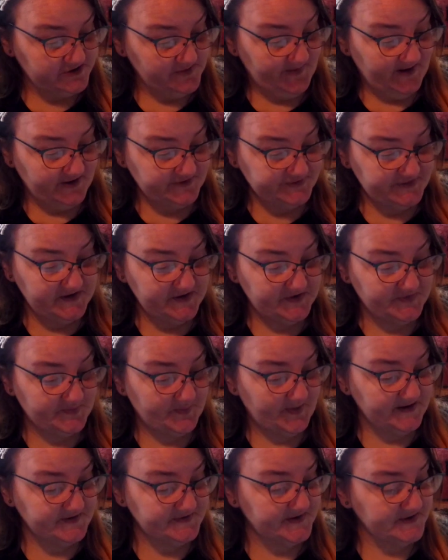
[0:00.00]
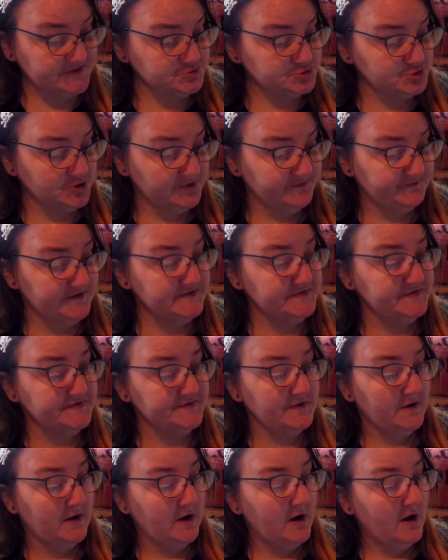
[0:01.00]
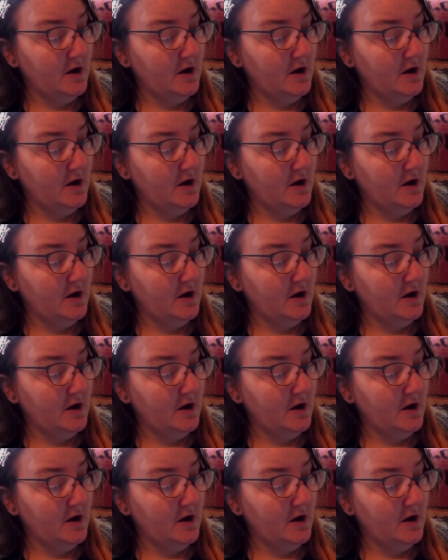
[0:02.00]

about these basic trivets.